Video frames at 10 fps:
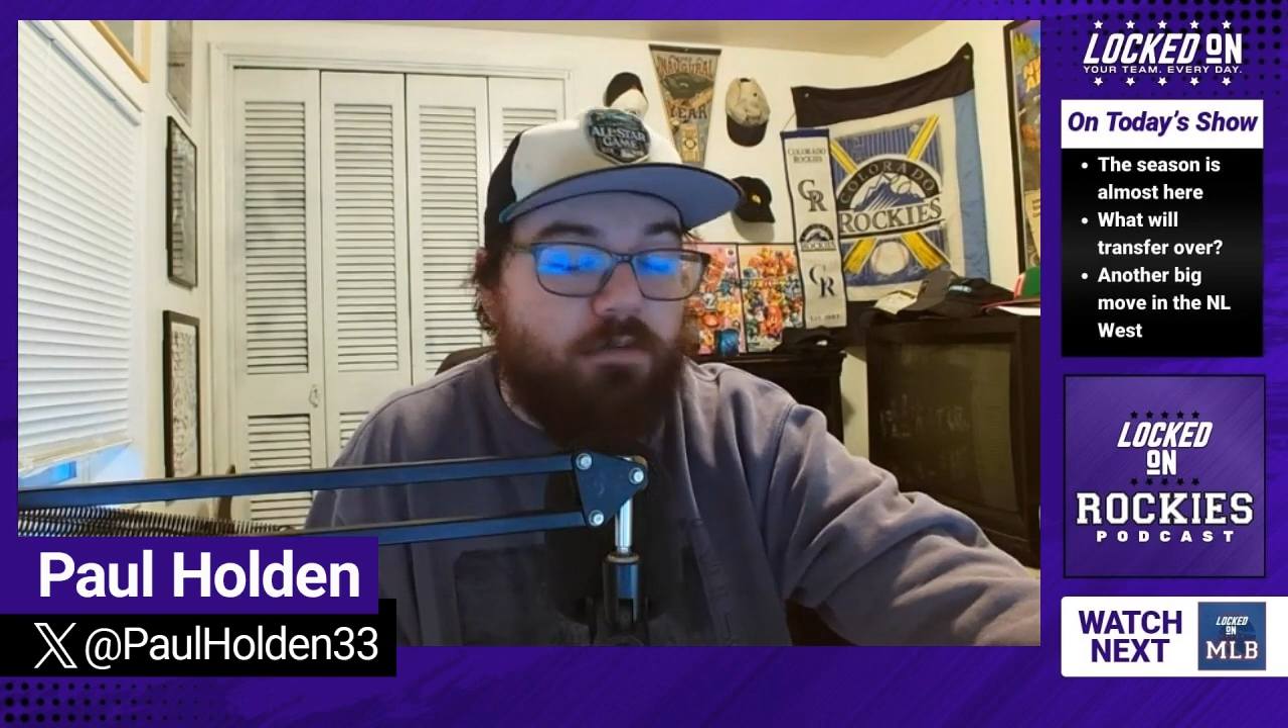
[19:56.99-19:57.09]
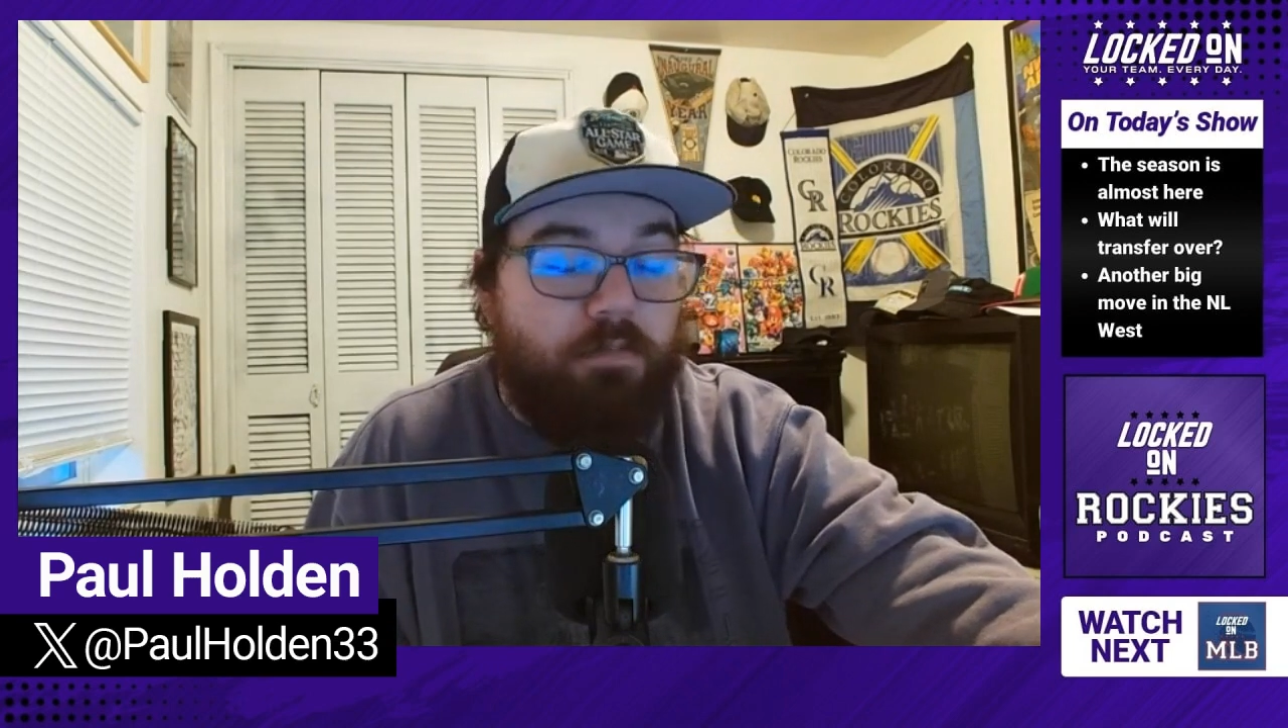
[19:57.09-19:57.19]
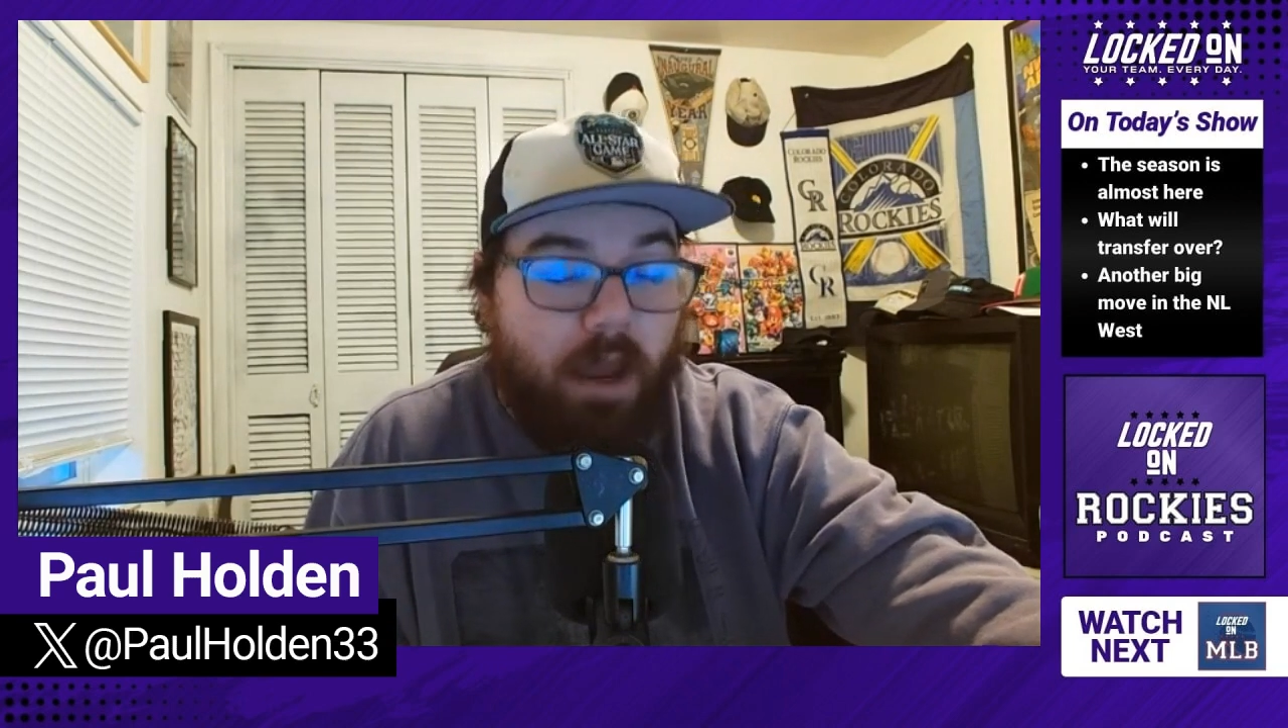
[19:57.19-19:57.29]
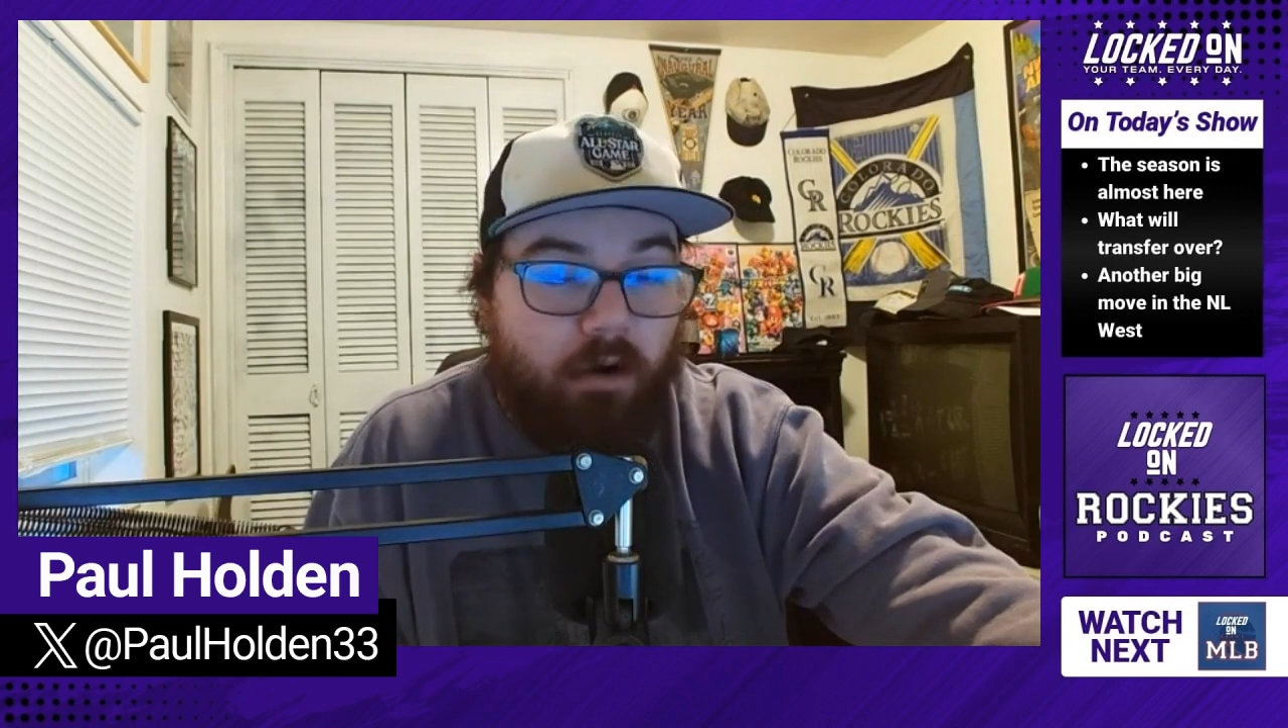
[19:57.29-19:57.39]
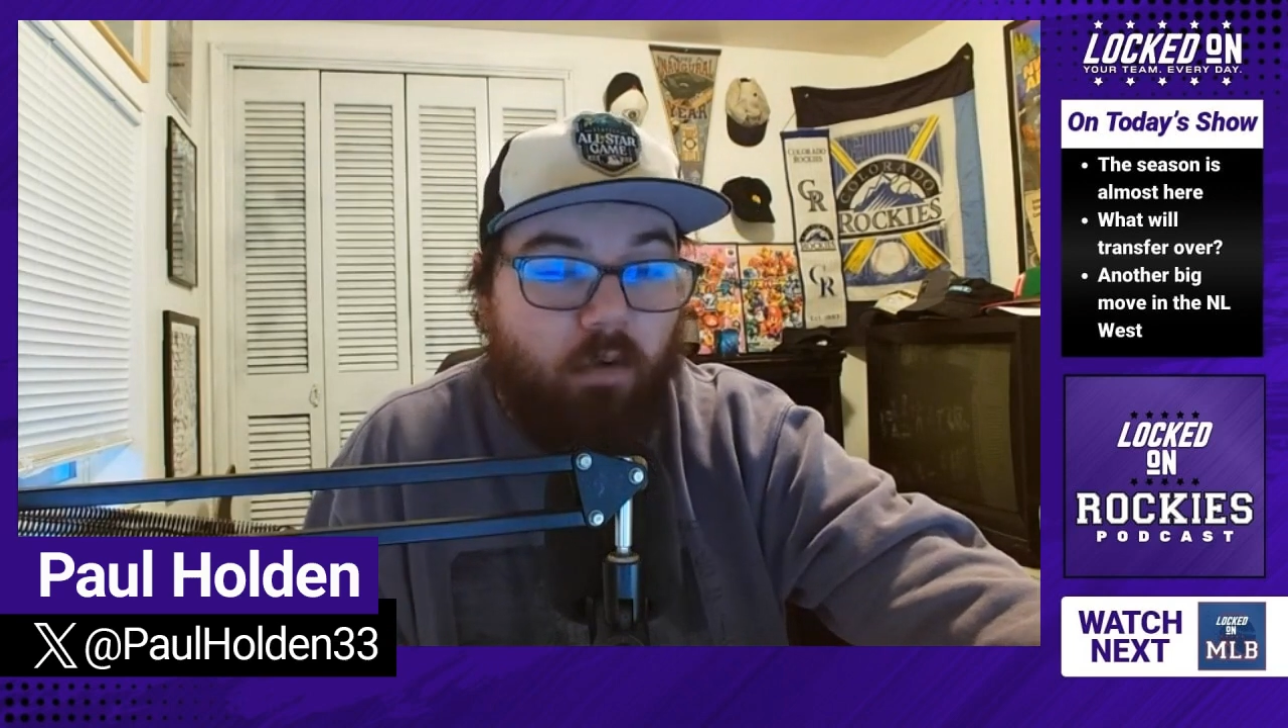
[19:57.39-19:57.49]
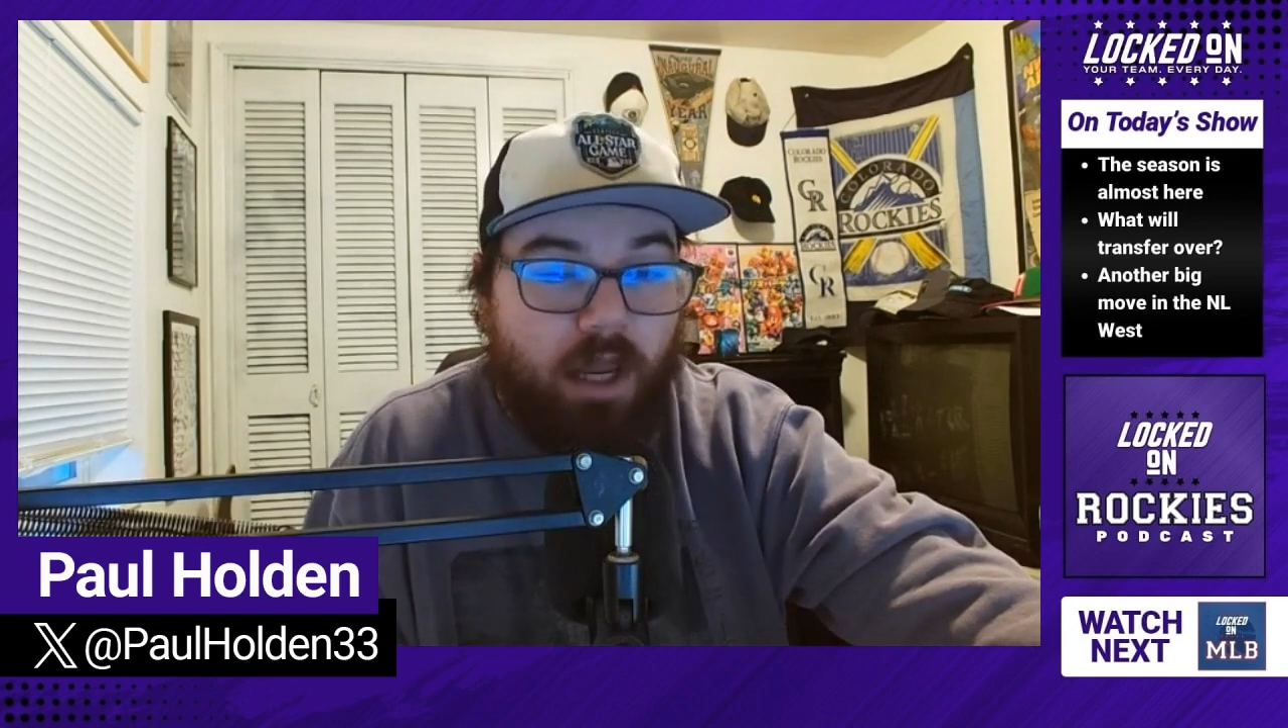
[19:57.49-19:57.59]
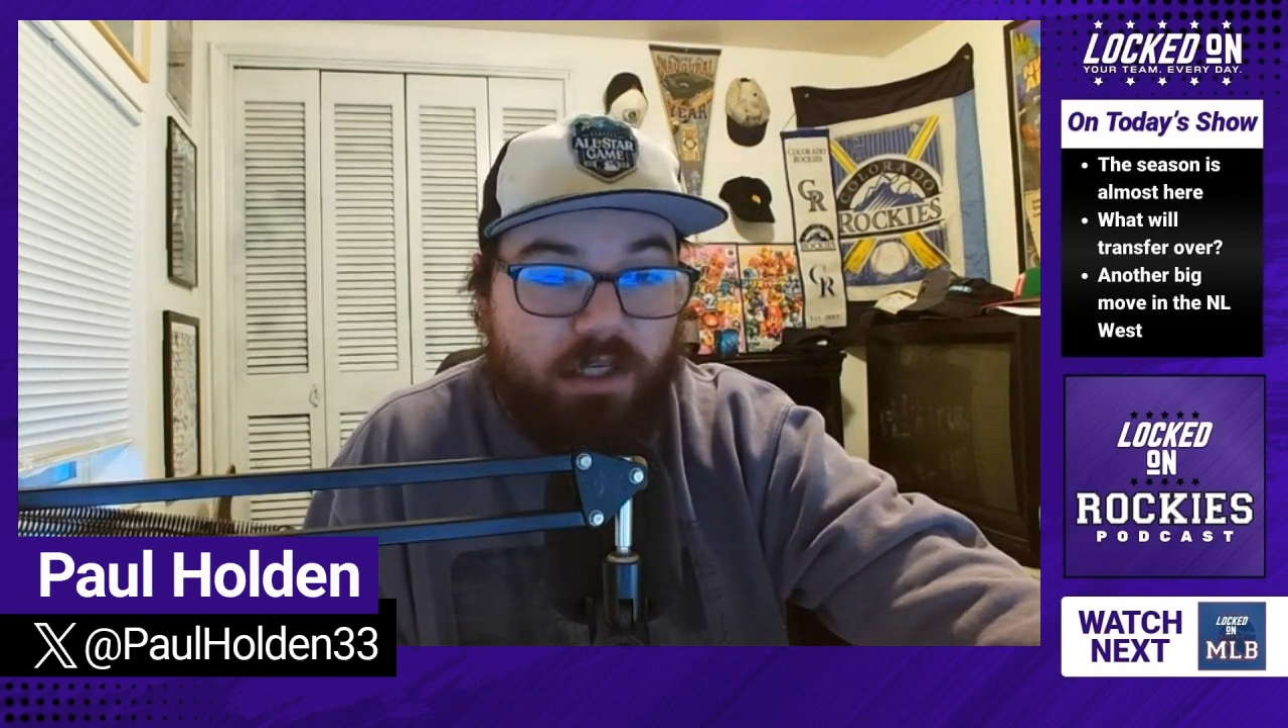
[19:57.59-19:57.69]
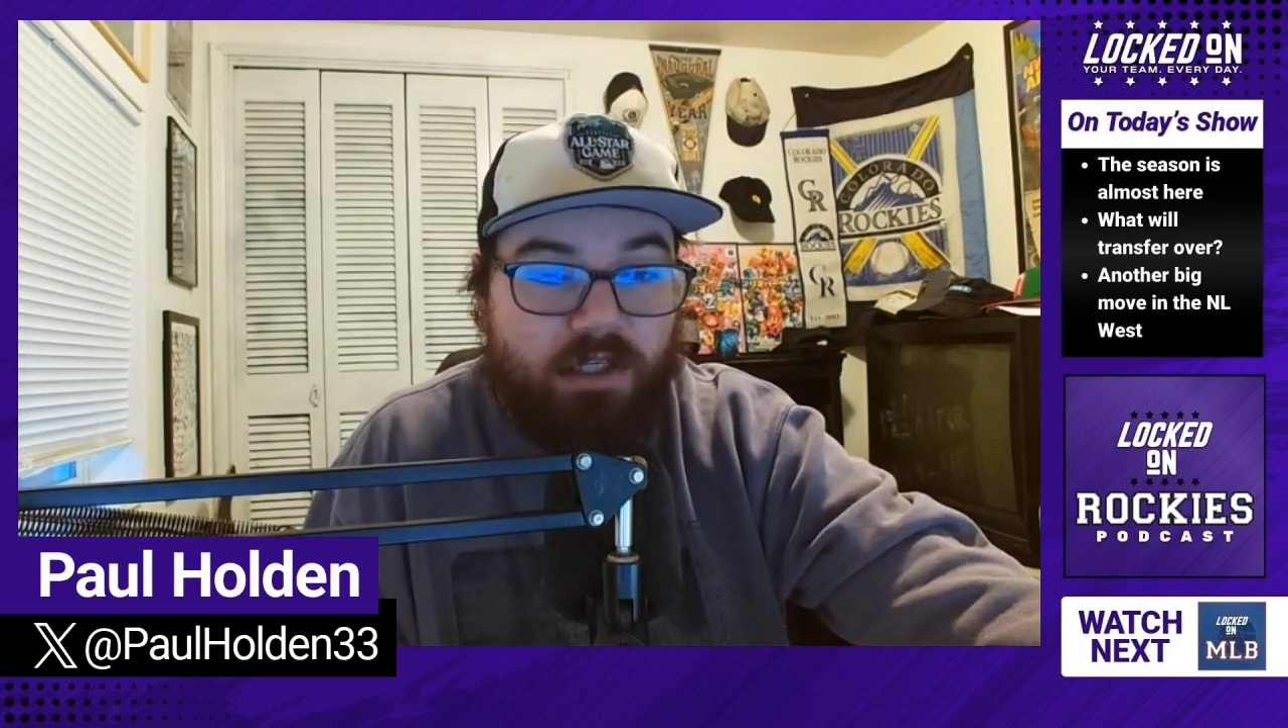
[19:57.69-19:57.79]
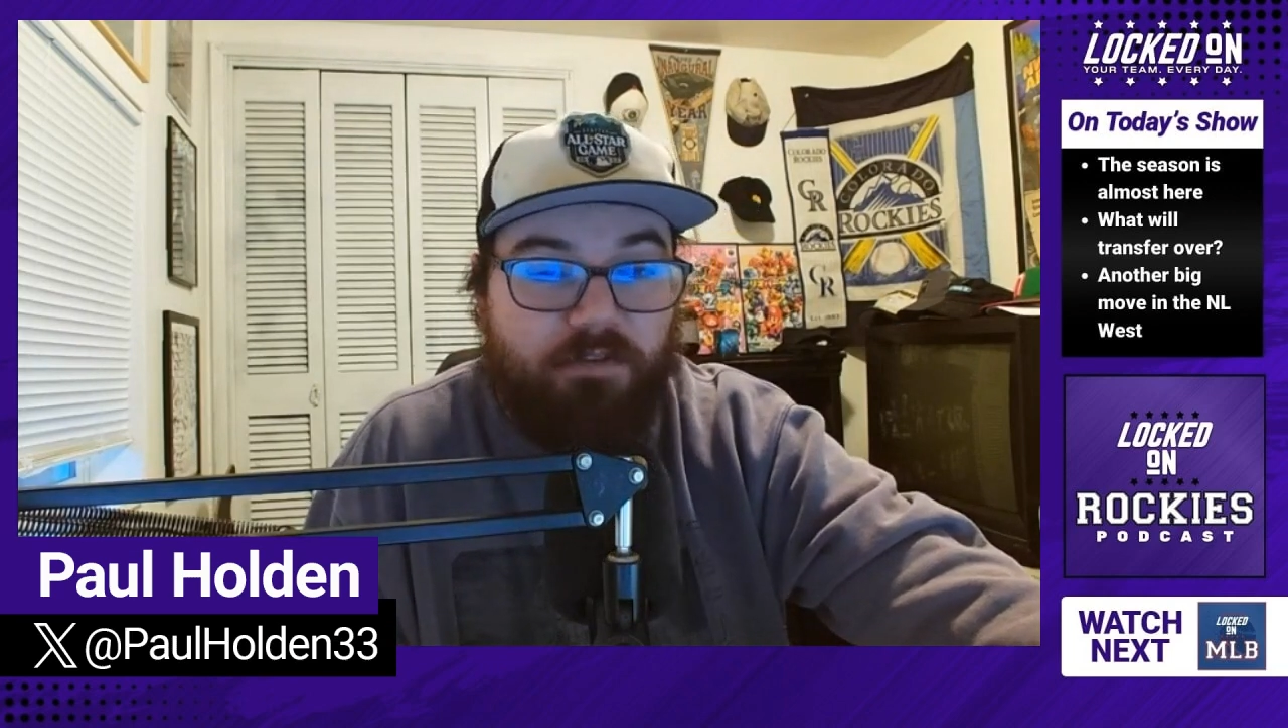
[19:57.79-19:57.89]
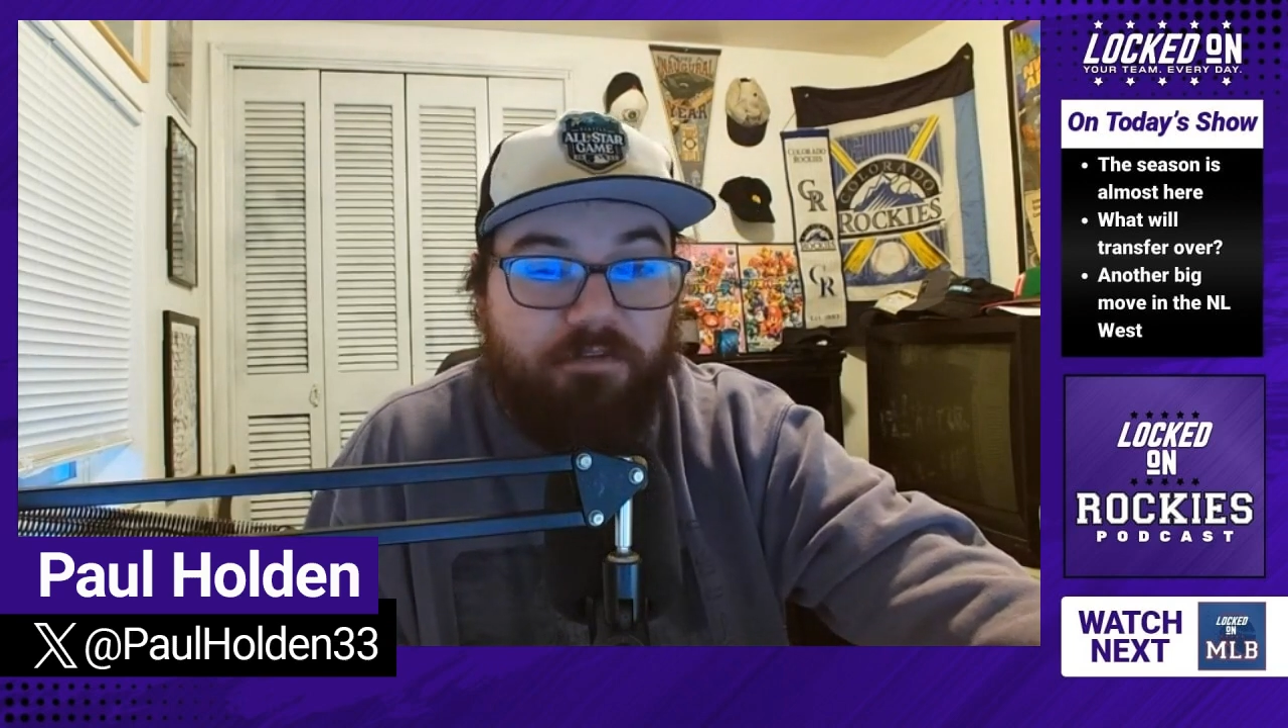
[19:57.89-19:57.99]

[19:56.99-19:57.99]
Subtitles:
better ways to